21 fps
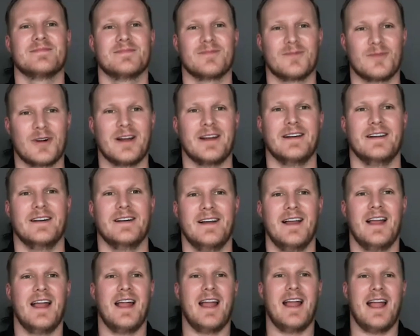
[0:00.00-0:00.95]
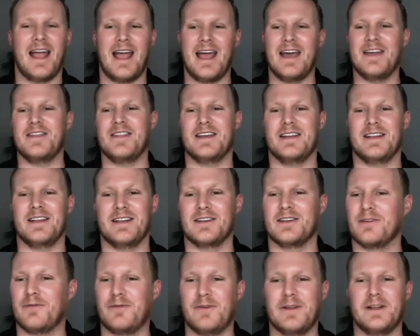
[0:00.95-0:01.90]
Right. And then
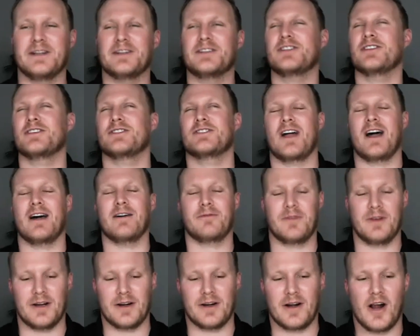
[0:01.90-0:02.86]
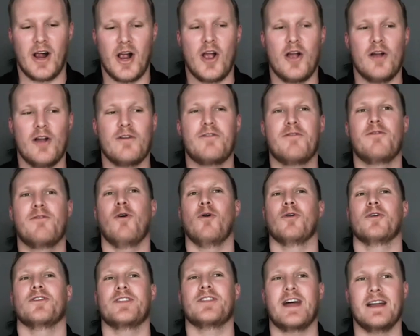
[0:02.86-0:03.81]
to finish us off here,
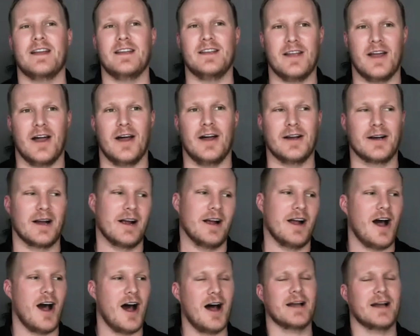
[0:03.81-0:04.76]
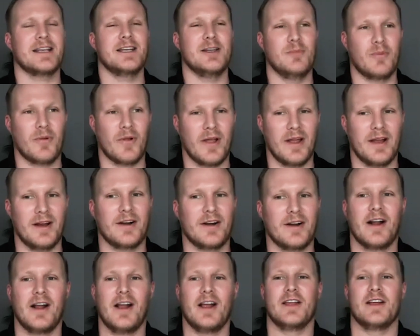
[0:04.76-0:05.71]
for that young hockey
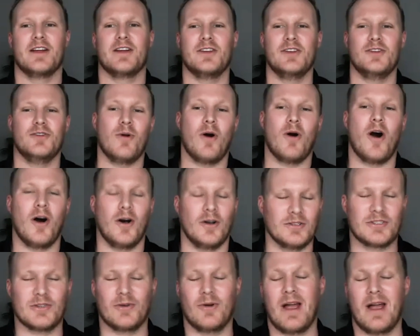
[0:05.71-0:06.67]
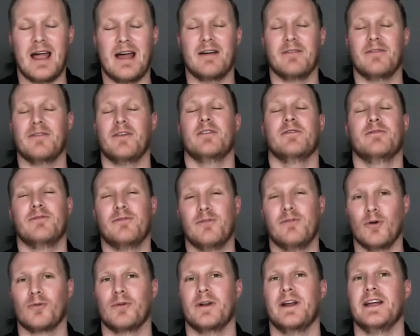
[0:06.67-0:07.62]
player, you also have a
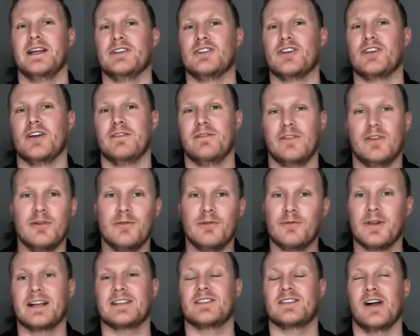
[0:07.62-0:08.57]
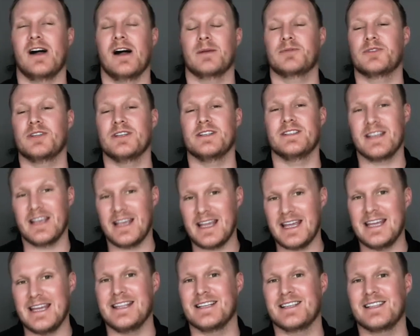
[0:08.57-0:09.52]
full range of U-Flex options
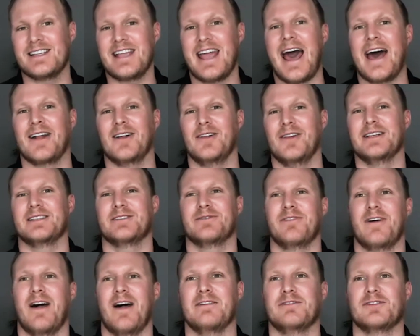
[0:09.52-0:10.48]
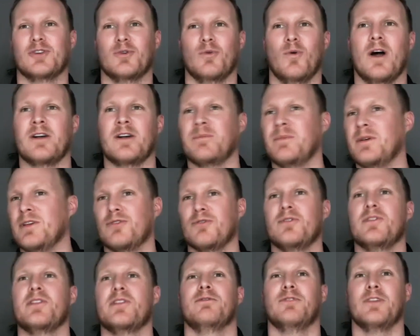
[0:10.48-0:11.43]
in this Catalyst 5. So walk me
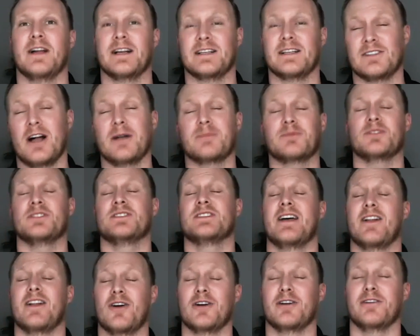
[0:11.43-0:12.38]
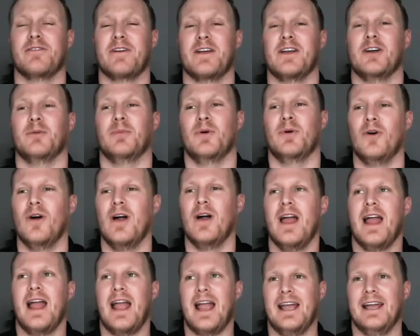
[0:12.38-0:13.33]
through the flex options that are available
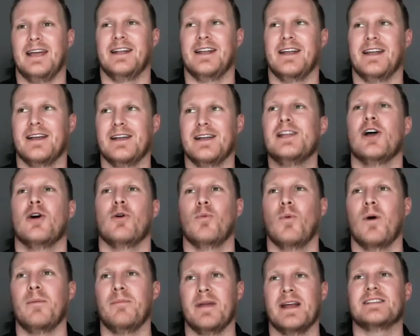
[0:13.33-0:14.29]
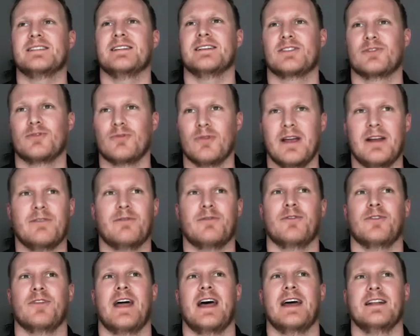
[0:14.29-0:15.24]
and, what makes this great
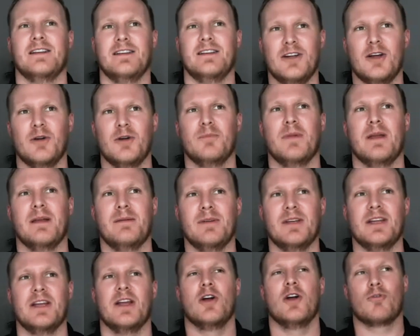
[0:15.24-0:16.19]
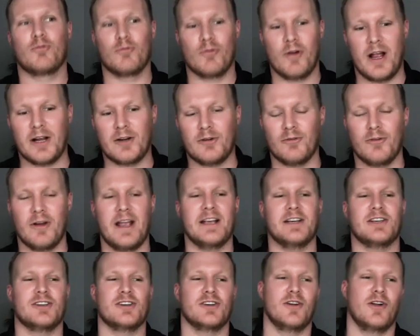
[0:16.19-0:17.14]
for that, maybe
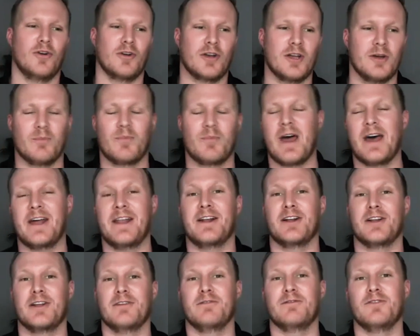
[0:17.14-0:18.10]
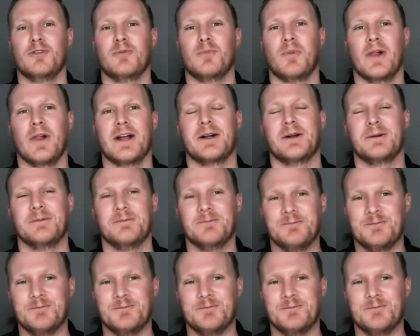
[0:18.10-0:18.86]
recreational competitive youth player.